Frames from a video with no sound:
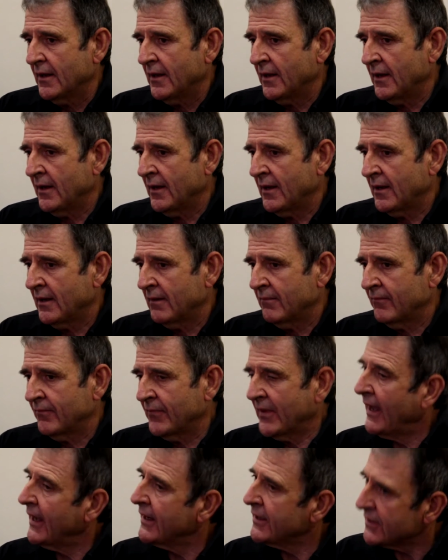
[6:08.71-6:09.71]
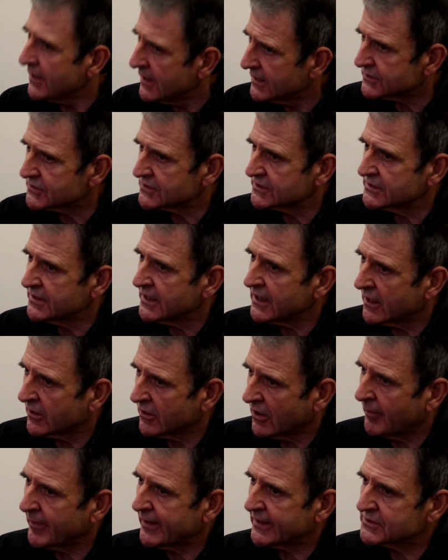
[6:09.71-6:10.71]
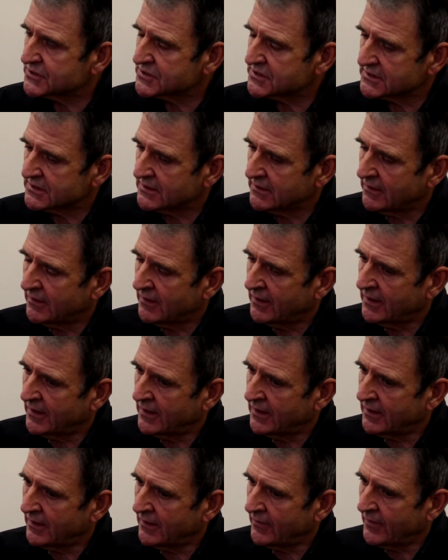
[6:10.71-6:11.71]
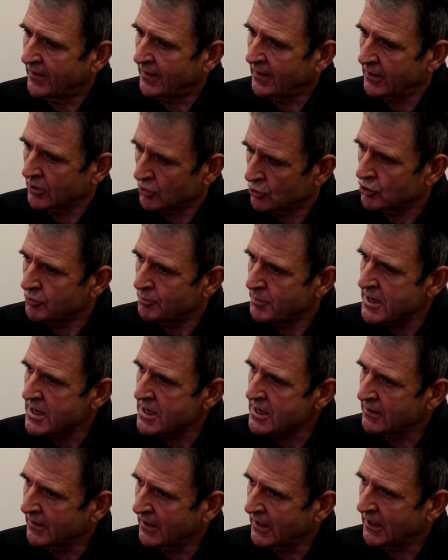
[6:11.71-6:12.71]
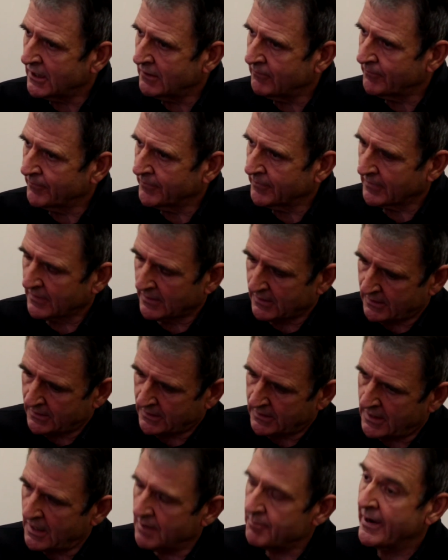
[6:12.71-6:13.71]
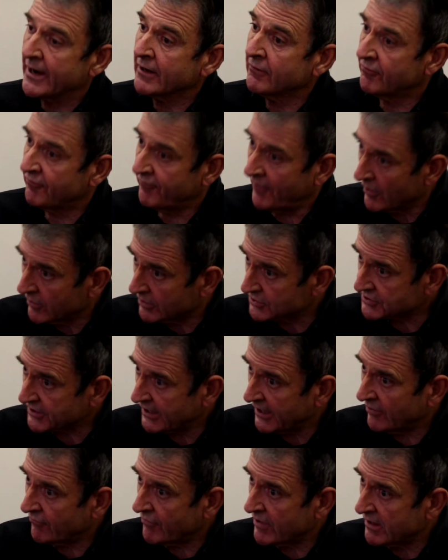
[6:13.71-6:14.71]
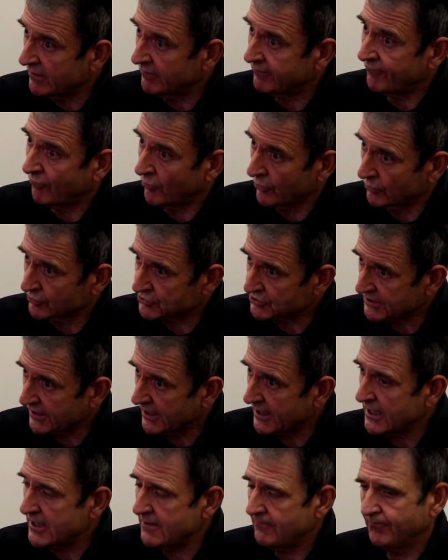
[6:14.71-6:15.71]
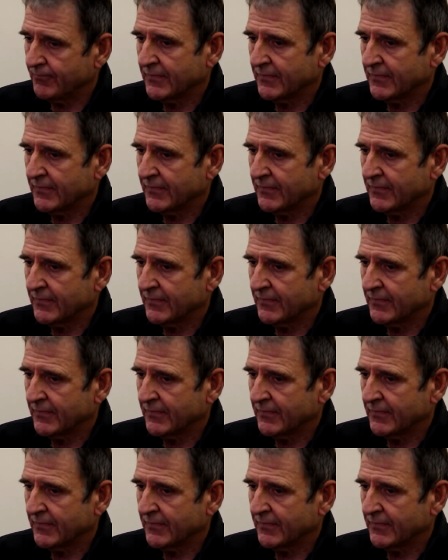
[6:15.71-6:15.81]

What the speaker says: And yes, economics could be a main focus area for your study,